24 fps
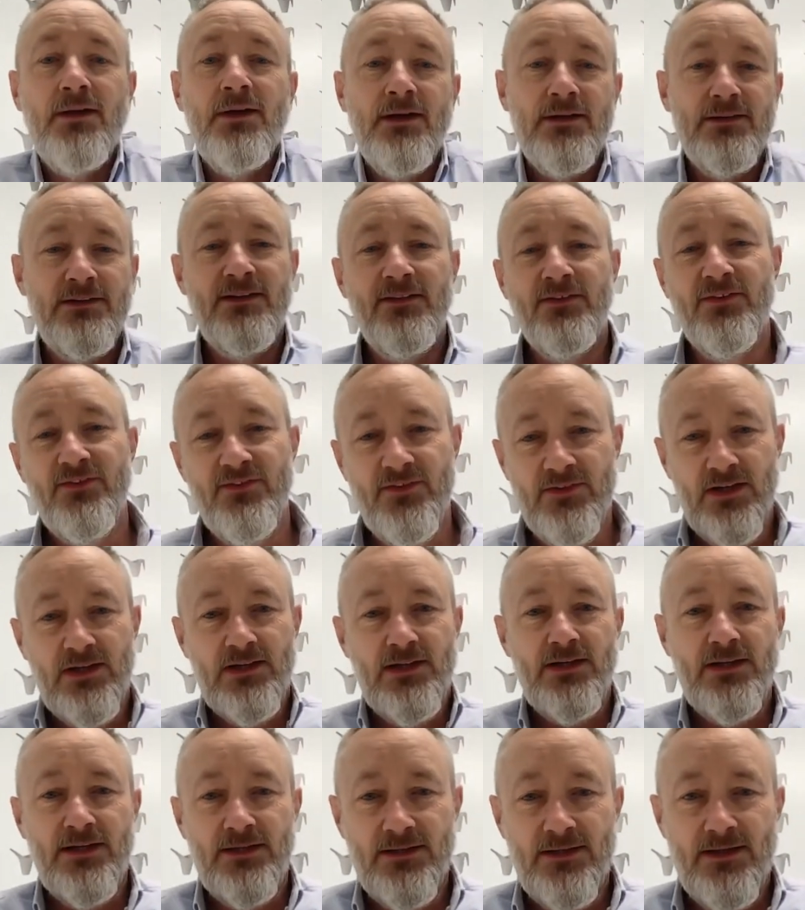
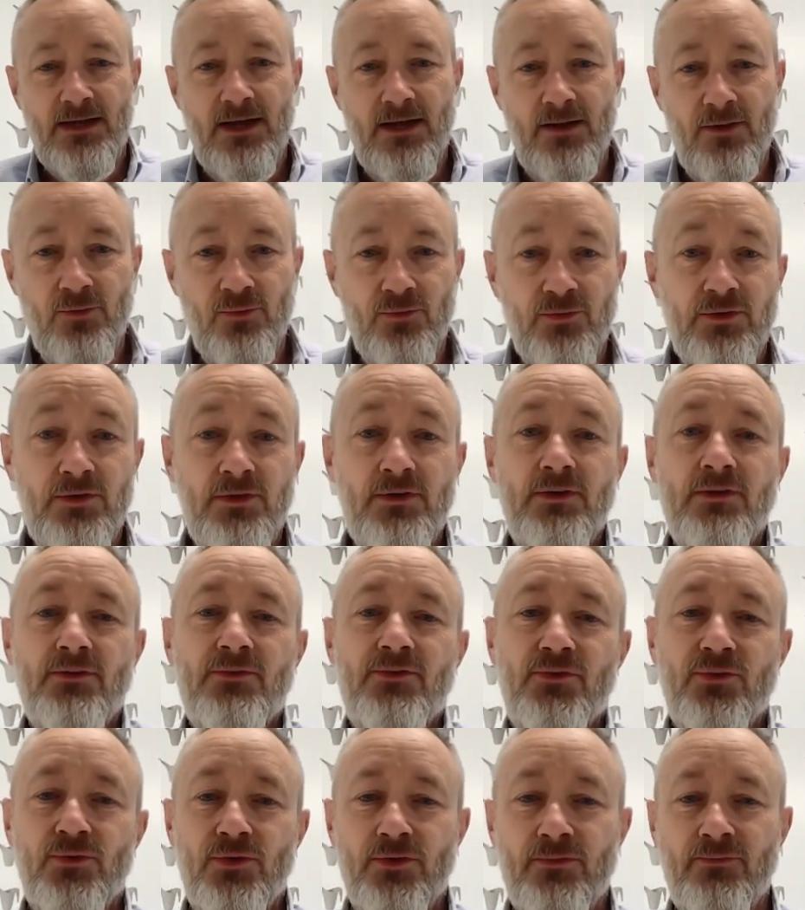Distilling down
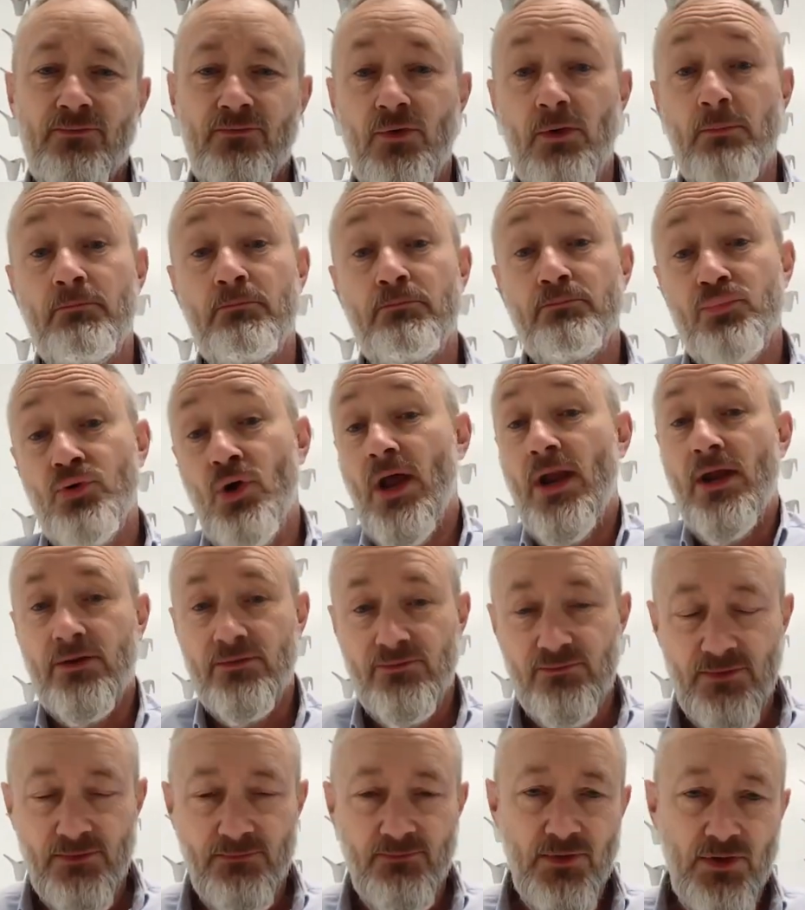sort of from product
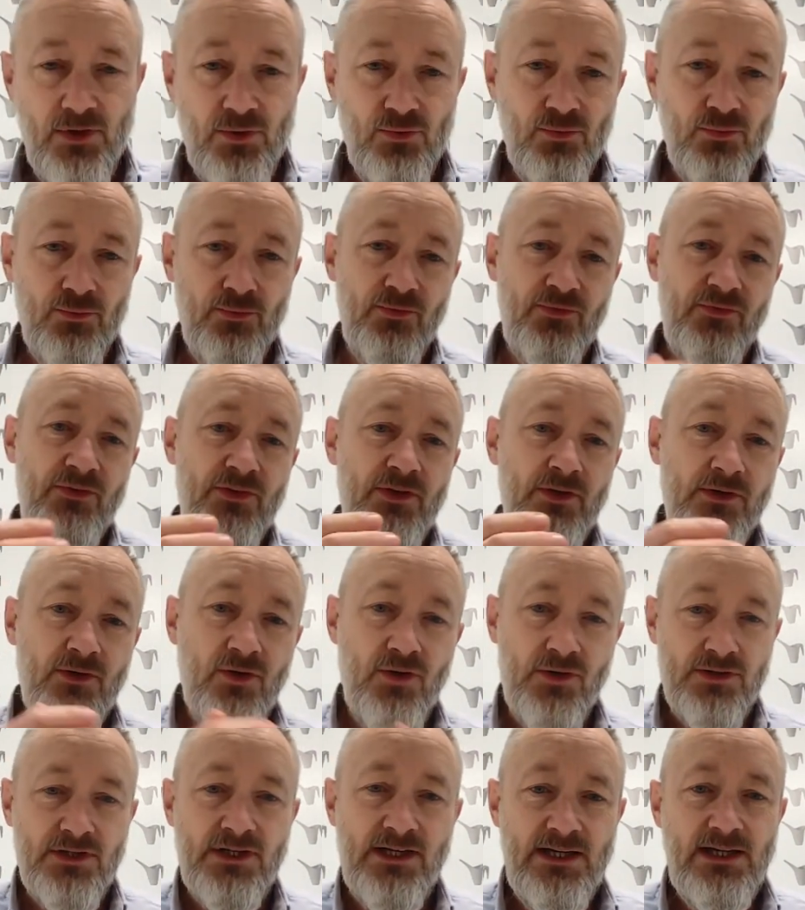reviews, the
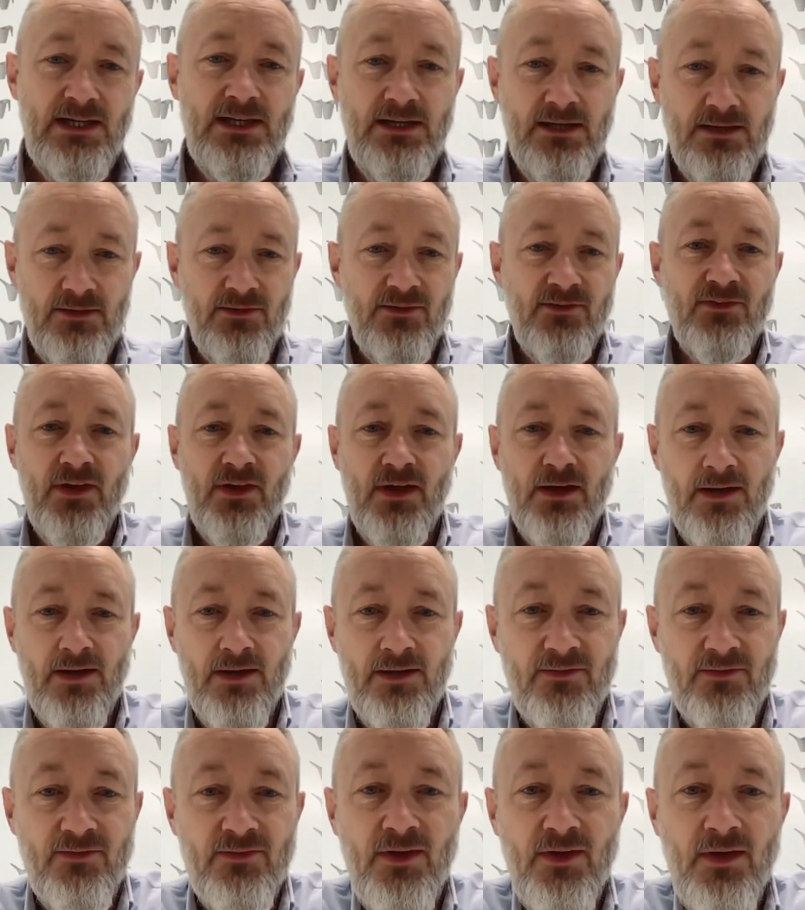key
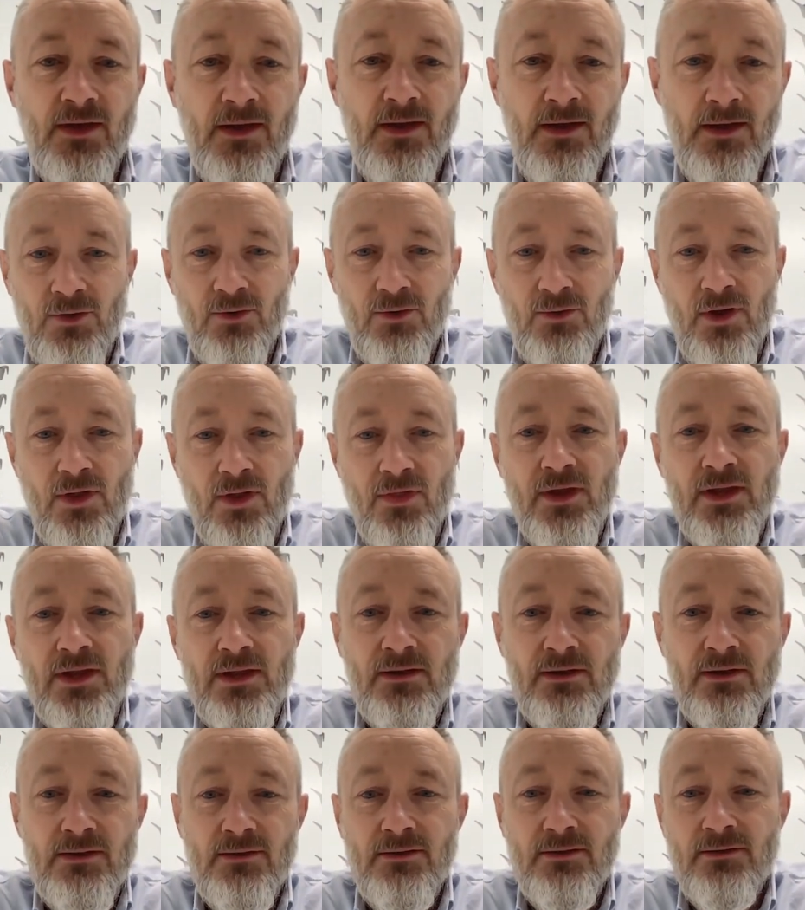insights. I think
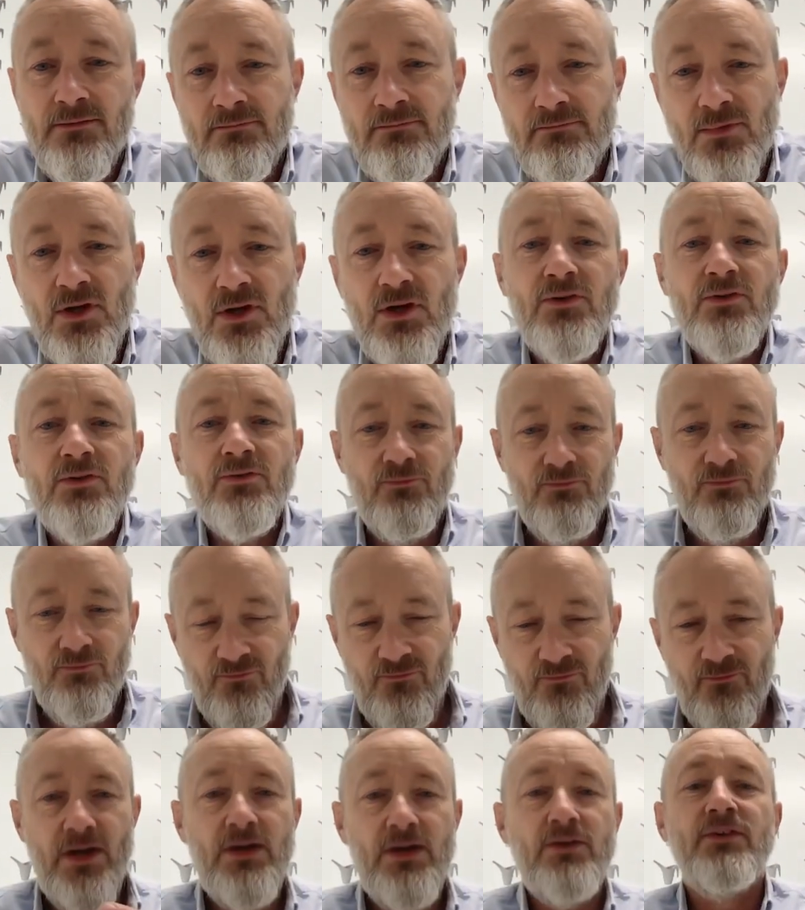that there are
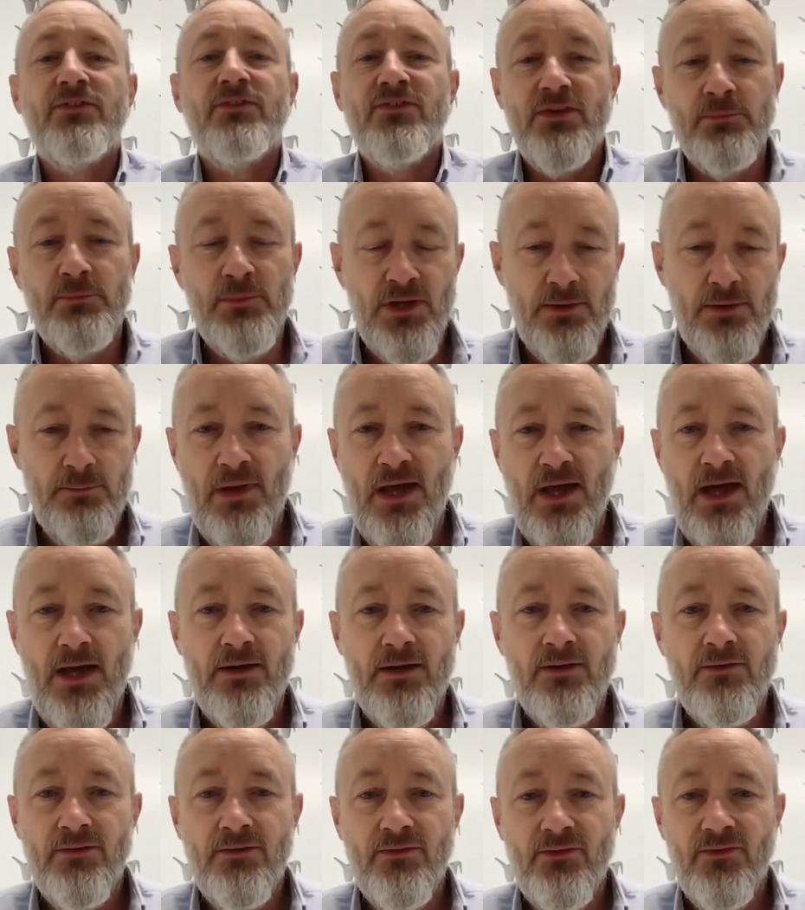very similar
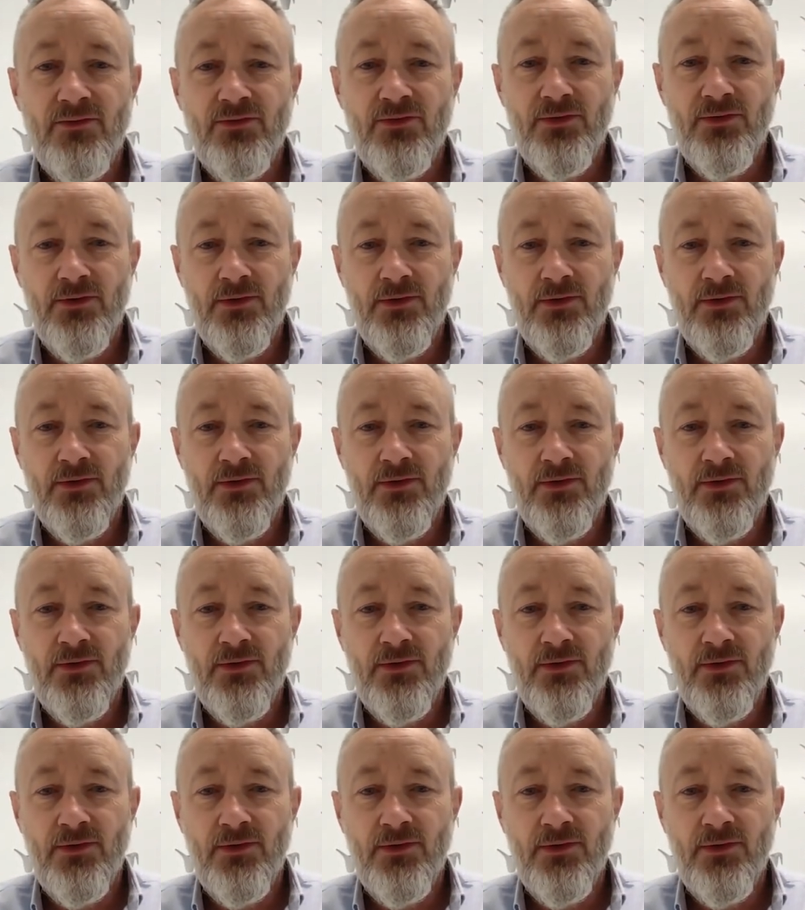patterns.